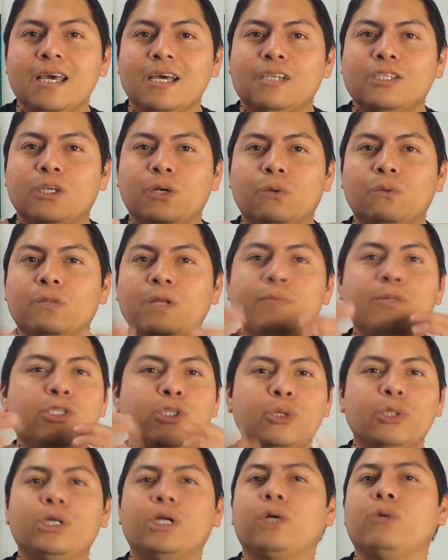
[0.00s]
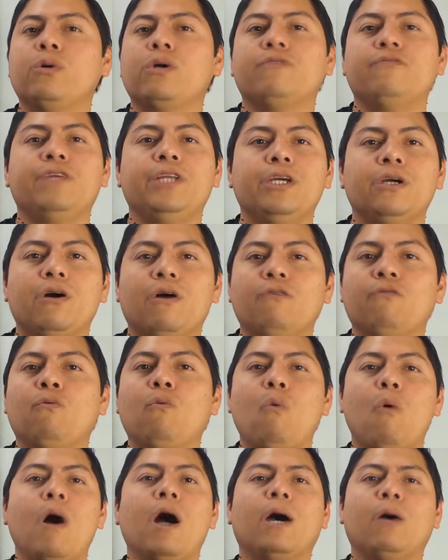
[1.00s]
So let me show you a quick video of
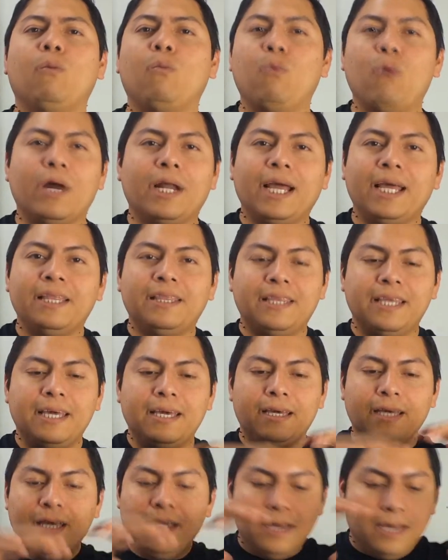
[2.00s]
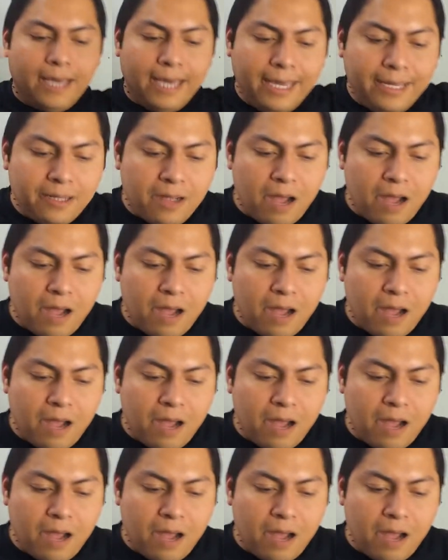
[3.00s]
what I think in